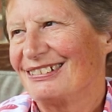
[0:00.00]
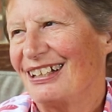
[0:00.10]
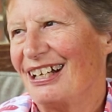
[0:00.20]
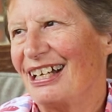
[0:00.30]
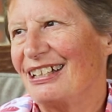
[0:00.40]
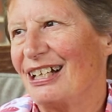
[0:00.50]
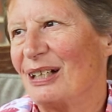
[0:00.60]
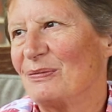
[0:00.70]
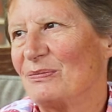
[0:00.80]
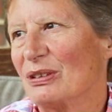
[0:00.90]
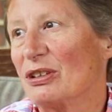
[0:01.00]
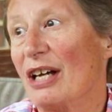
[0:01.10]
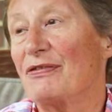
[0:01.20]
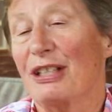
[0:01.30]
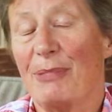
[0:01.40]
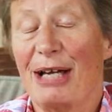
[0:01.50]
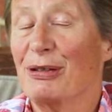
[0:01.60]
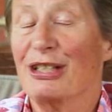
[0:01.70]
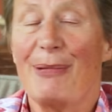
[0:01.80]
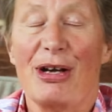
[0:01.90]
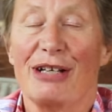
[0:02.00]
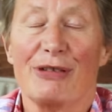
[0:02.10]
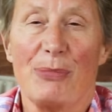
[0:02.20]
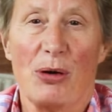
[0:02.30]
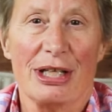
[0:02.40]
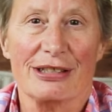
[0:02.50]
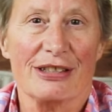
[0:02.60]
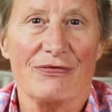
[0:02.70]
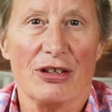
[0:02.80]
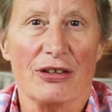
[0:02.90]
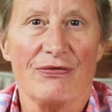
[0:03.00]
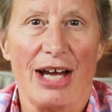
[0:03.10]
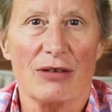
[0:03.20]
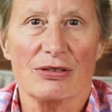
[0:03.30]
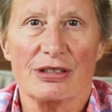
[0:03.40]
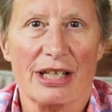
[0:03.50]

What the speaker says: I loved him. I would come out every morning to fill the fountains,